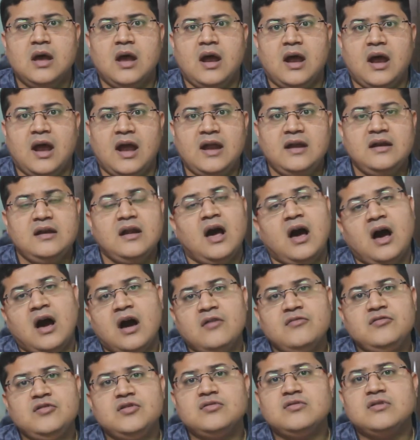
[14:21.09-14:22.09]
and
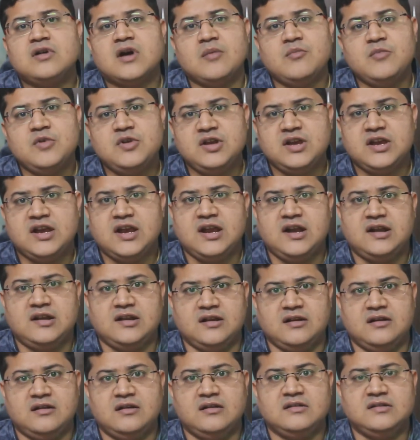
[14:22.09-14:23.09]
how you
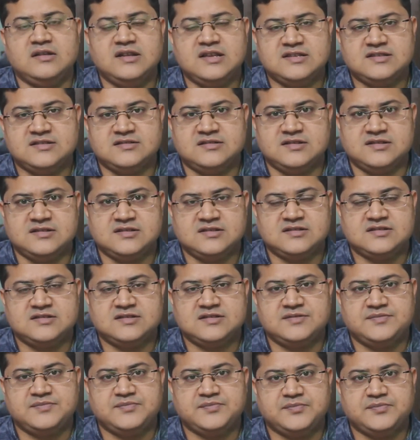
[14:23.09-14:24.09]
communicated these risks.